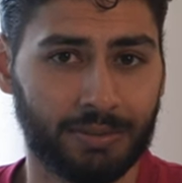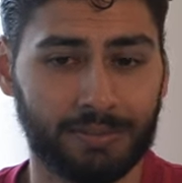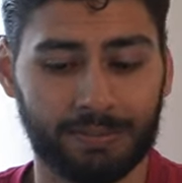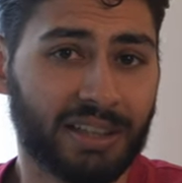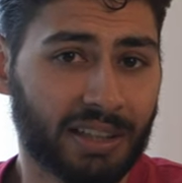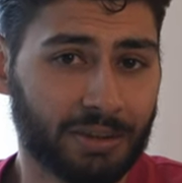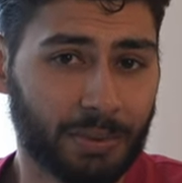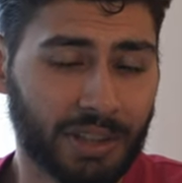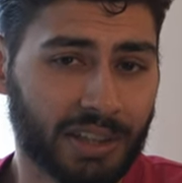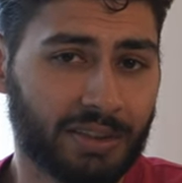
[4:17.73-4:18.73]
Second
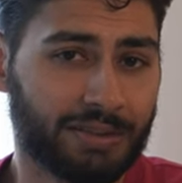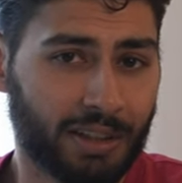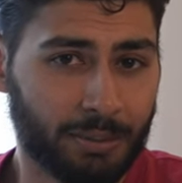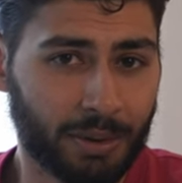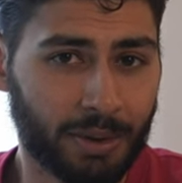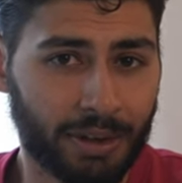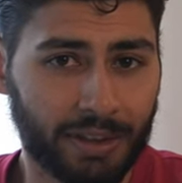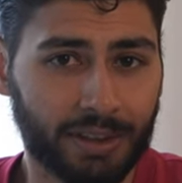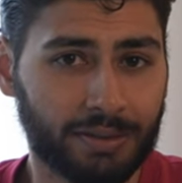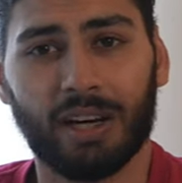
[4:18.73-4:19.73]
week in
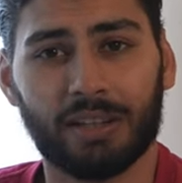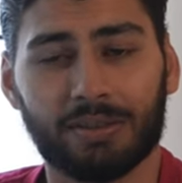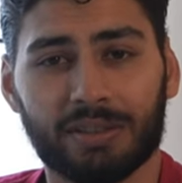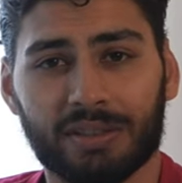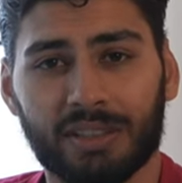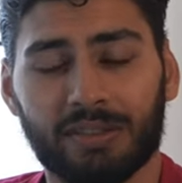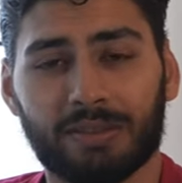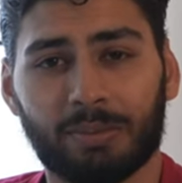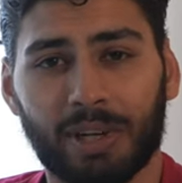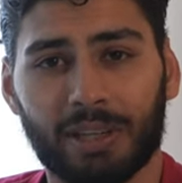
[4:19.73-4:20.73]
February, I
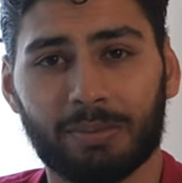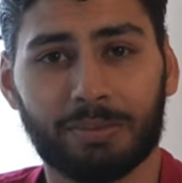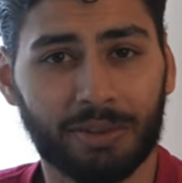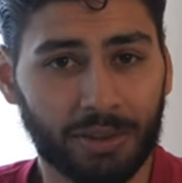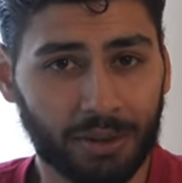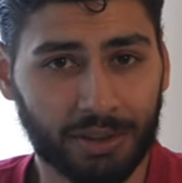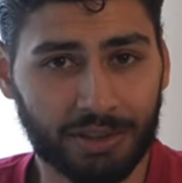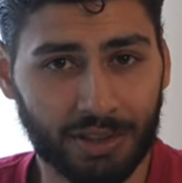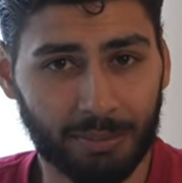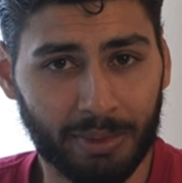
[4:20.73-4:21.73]
received my pre-order
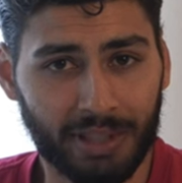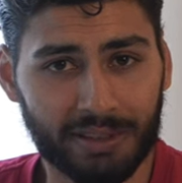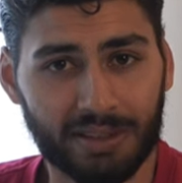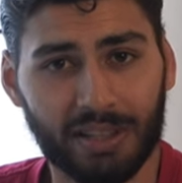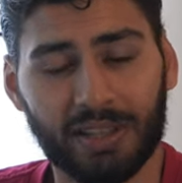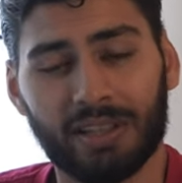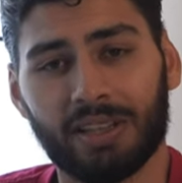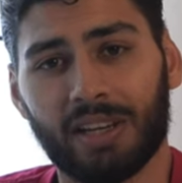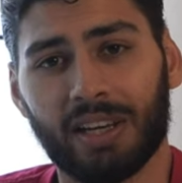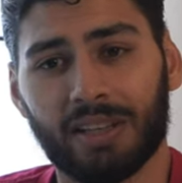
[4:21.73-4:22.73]
shipment
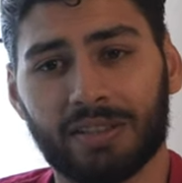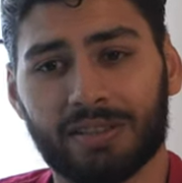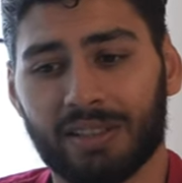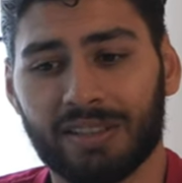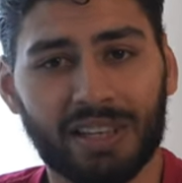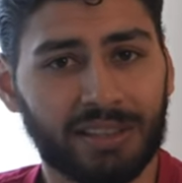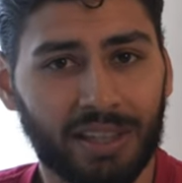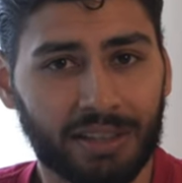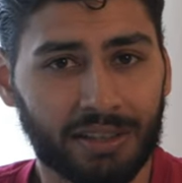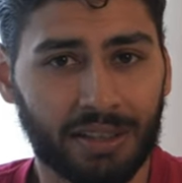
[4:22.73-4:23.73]
and a day
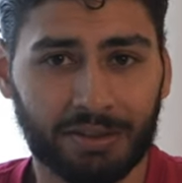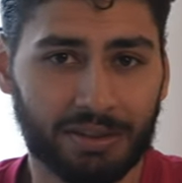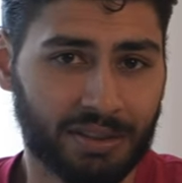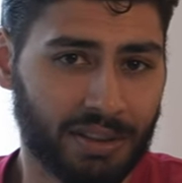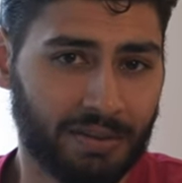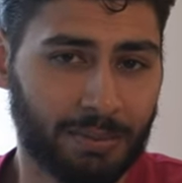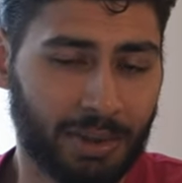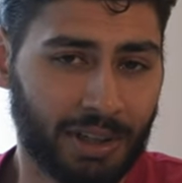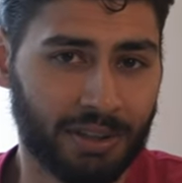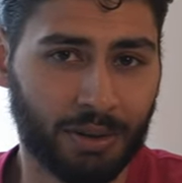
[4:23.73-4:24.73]
later I received
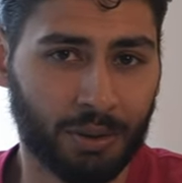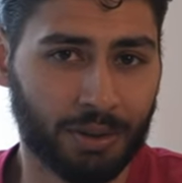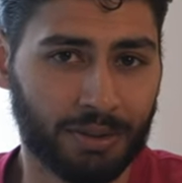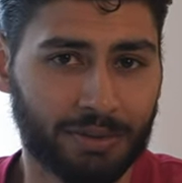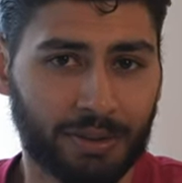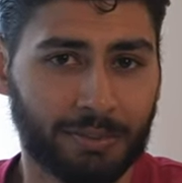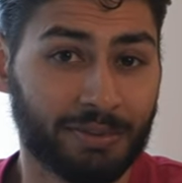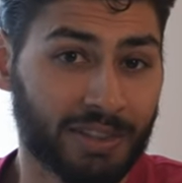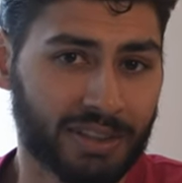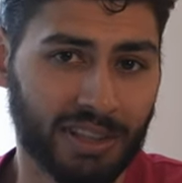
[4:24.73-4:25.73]
my order from
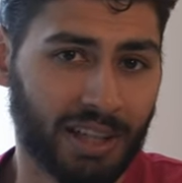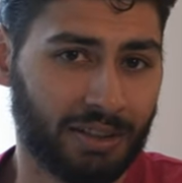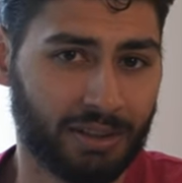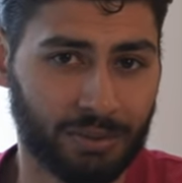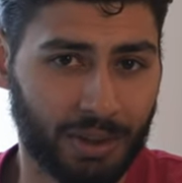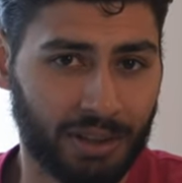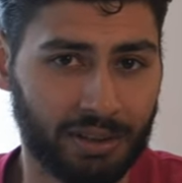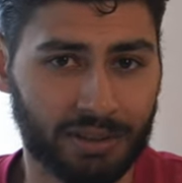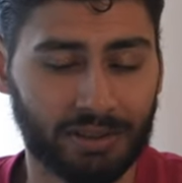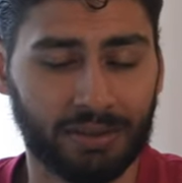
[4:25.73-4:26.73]
Freestyle as
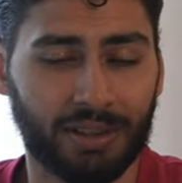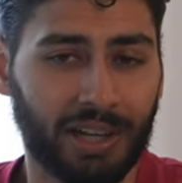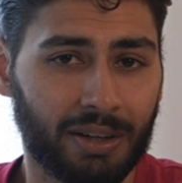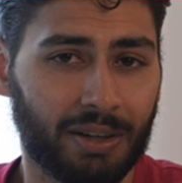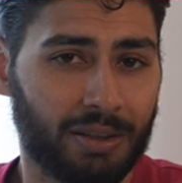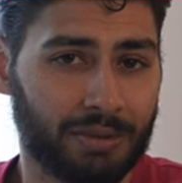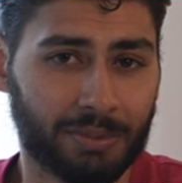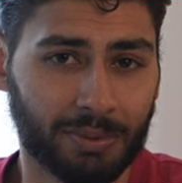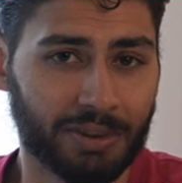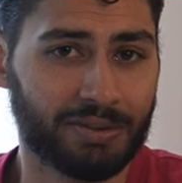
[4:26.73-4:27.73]
well. So now I was
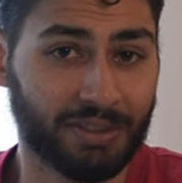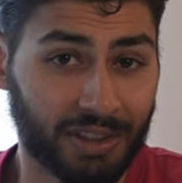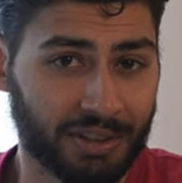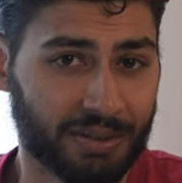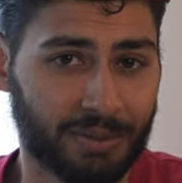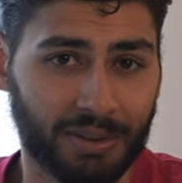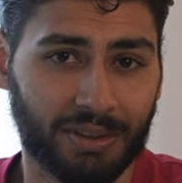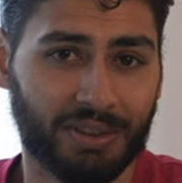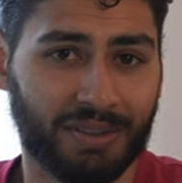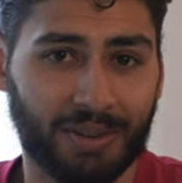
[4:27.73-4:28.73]
pretty flush
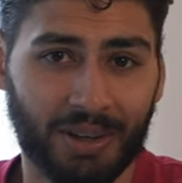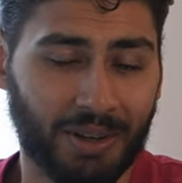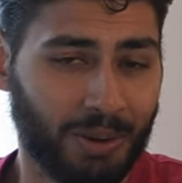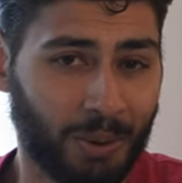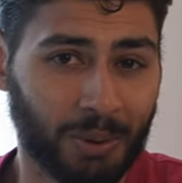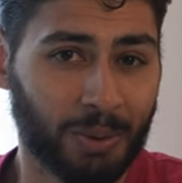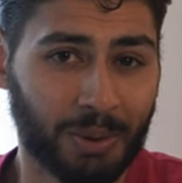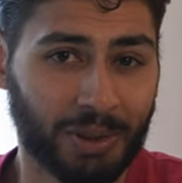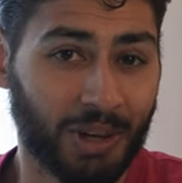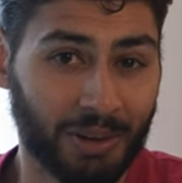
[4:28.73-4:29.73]
with
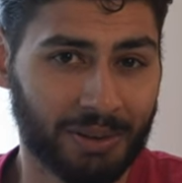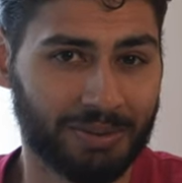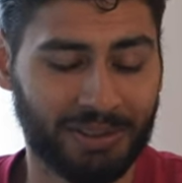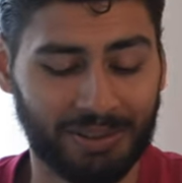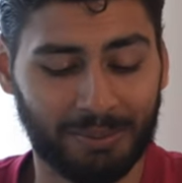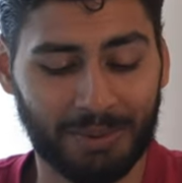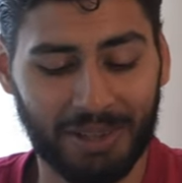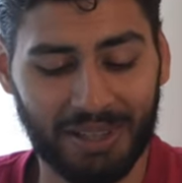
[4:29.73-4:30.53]
Orwo color film.